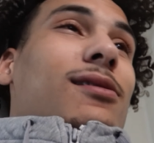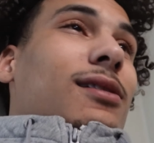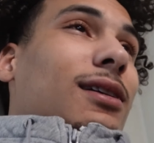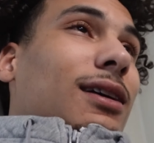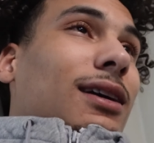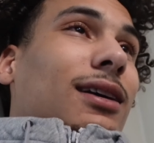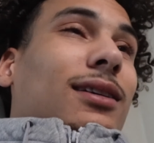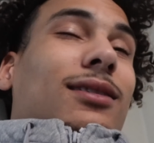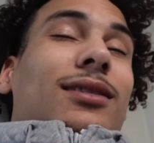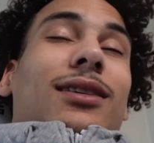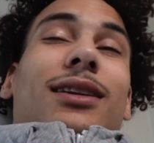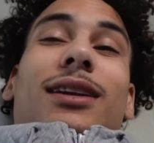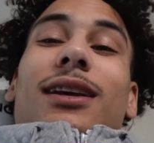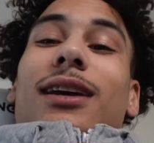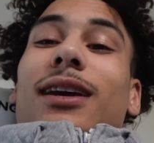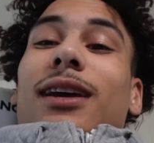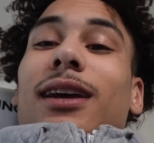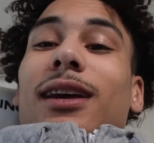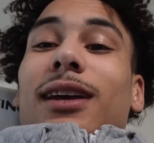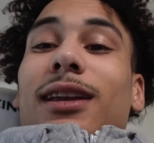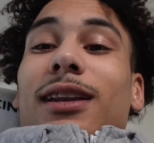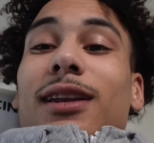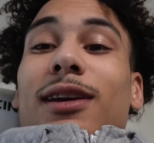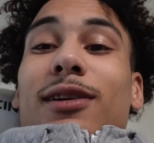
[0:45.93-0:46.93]
it, it
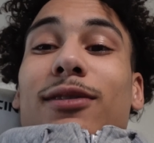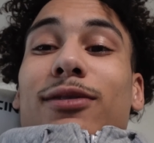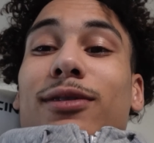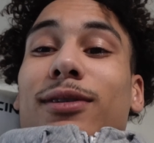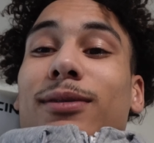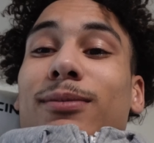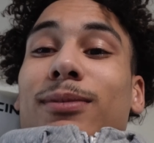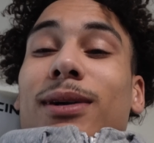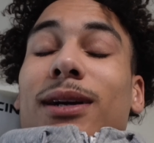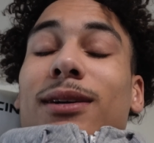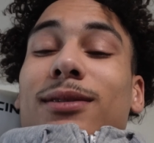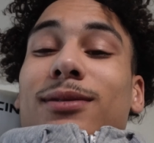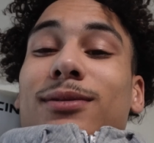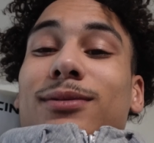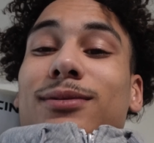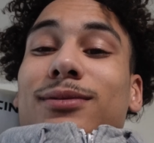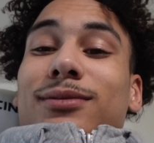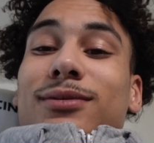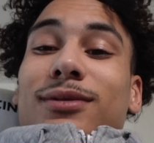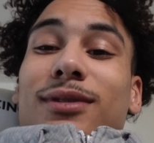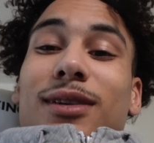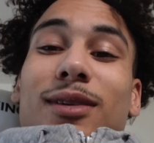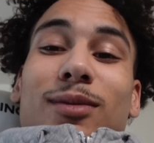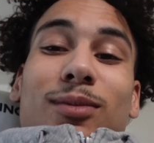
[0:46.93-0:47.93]
hit different, bro.
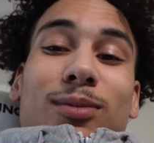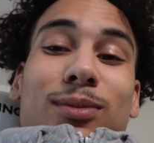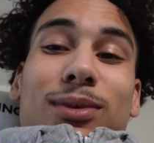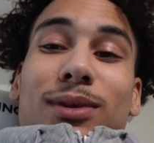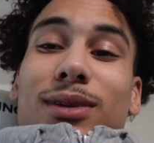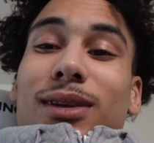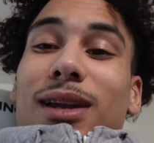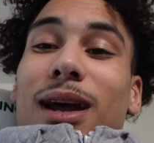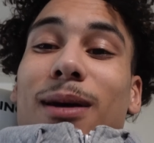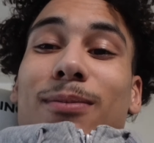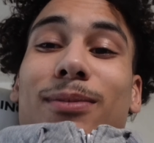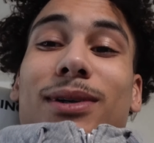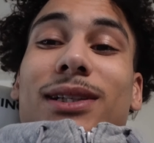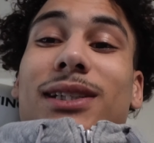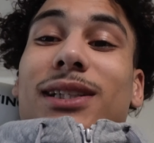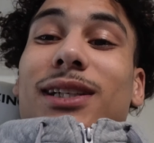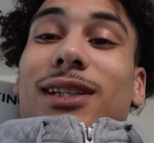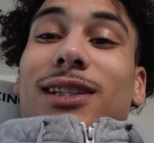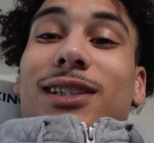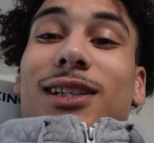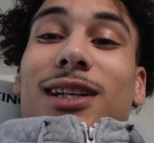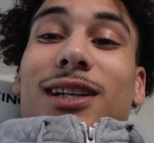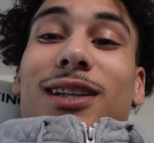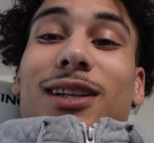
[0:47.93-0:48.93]
But, but I'm gonna
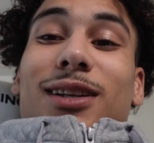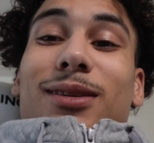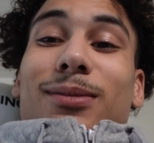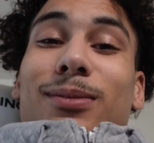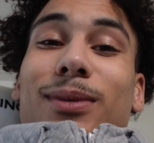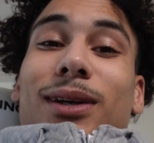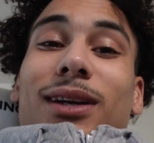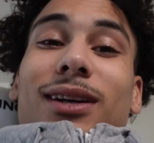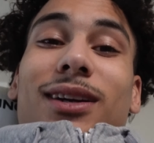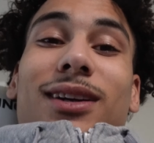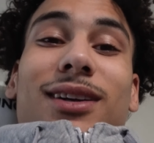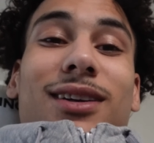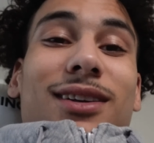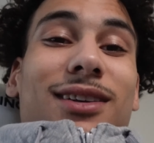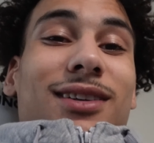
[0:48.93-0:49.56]
set y'all up, man.